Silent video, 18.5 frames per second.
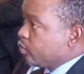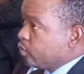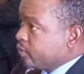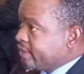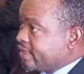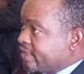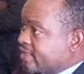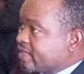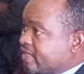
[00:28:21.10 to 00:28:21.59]
the
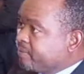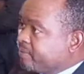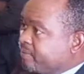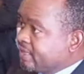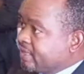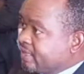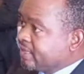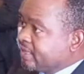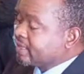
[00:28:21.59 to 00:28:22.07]
same
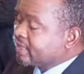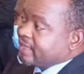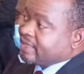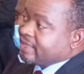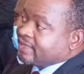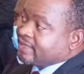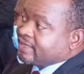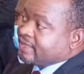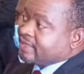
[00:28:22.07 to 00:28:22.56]
things. It
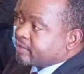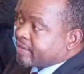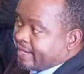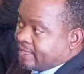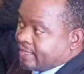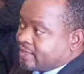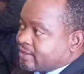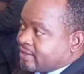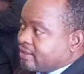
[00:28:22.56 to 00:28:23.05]
is right.
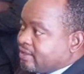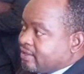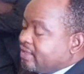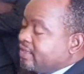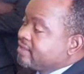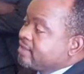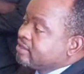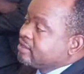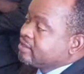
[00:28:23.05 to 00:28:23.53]

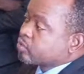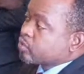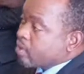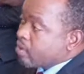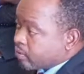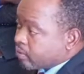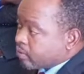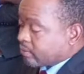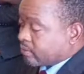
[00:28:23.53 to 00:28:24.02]
It is
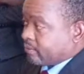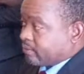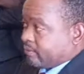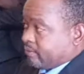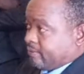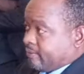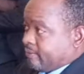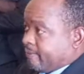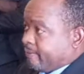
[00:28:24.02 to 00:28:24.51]
wrong.
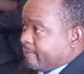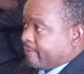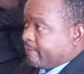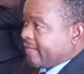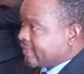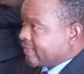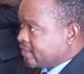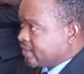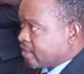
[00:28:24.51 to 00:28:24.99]
That
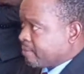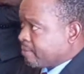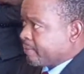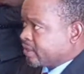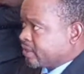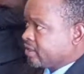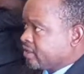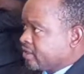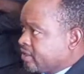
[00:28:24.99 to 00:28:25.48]
is our
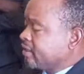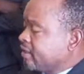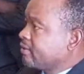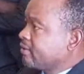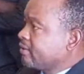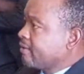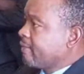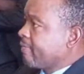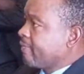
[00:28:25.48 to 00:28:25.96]
position.
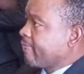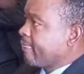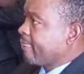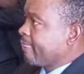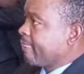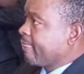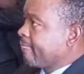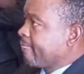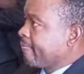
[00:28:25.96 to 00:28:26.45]

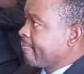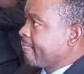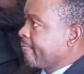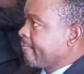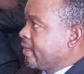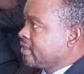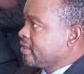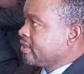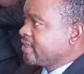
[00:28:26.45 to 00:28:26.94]

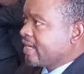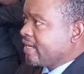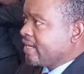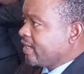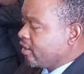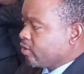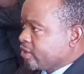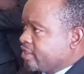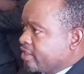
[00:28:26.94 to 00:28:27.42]
It's not
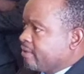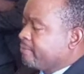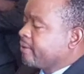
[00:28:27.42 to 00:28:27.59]
negotiable.